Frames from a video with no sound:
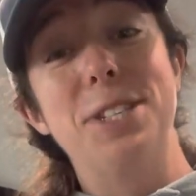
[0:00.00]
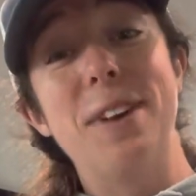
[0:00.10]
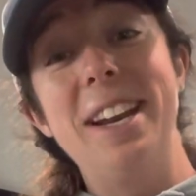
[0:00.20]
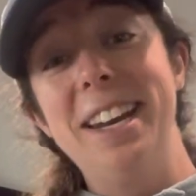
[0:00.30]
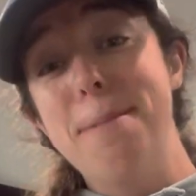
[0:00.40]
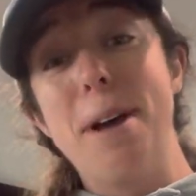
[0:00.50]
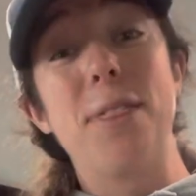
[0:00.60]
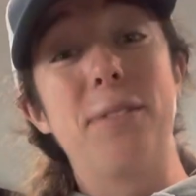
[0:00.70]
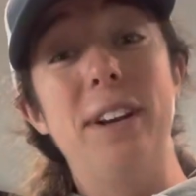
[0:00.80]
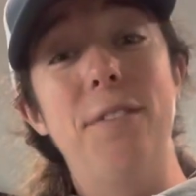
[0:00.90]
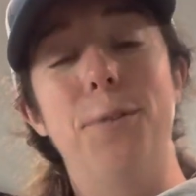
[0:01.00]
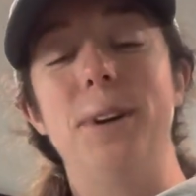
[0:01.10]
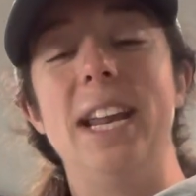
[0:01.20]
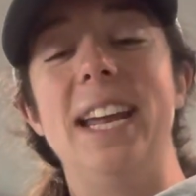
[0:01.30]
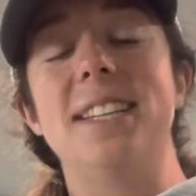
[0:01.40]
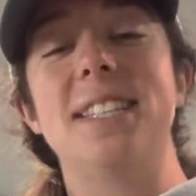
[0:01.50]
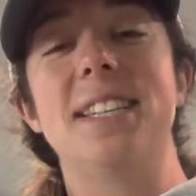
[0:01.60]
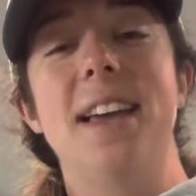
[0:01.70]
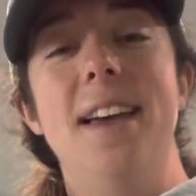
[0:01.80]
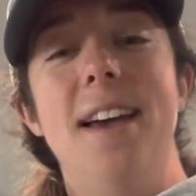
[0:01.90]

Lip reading: is ready in about 3 to 4 days.